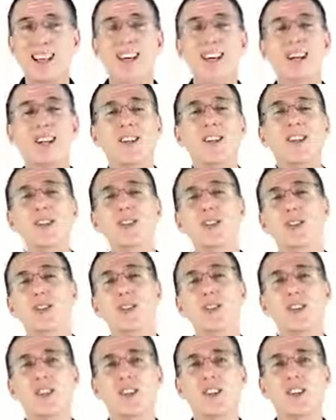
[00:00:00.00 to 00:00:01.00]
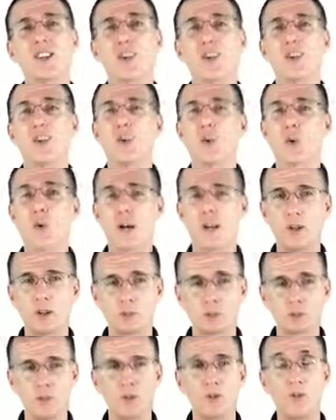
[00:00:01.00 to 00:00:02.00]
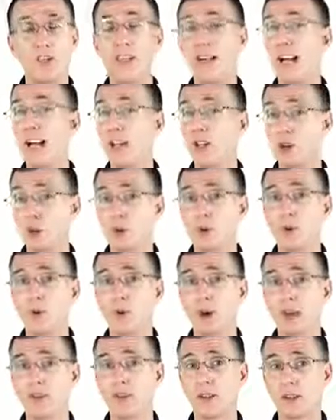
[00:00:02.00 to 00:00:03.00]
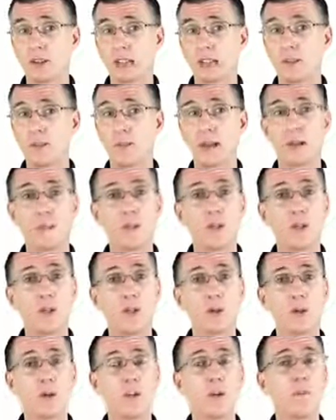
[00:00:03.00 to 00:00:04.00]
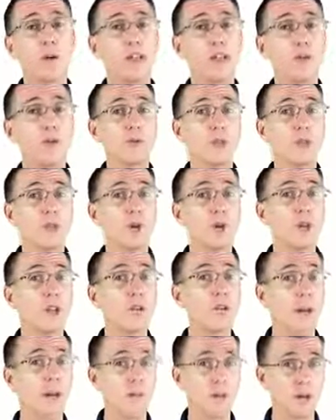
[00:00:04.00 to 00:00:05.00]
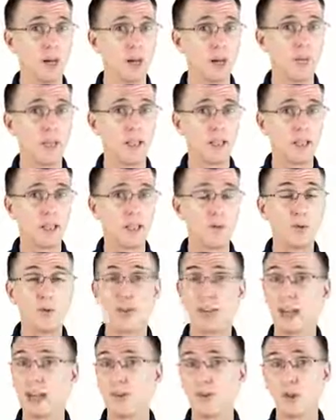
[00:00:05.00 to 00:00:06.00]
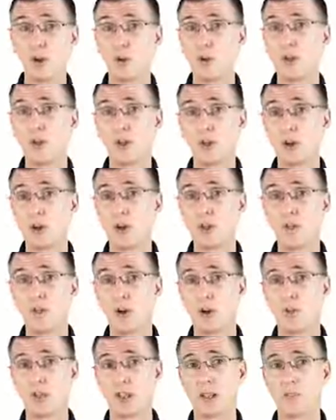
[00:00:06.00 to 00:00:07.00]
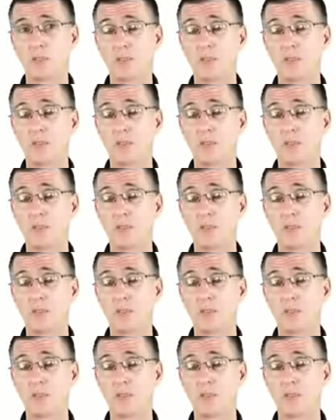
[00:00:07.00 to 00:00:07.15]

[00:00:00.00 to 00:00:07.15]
A digital signature is a way to prove that I own the private key to my Bitcoins by using only my public key, which I have no issue exposing,